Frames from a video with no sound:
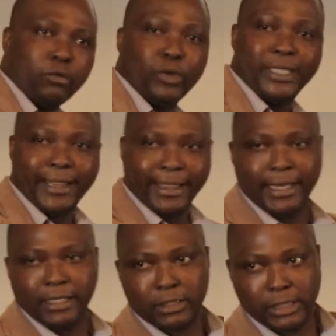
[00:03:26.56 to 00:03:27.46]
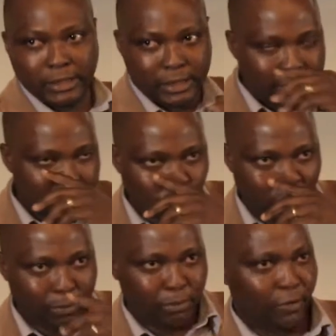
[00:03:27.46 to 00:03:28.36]
which then translated to
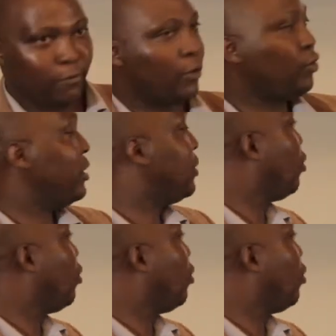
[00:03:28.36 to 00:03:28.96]
1.4 US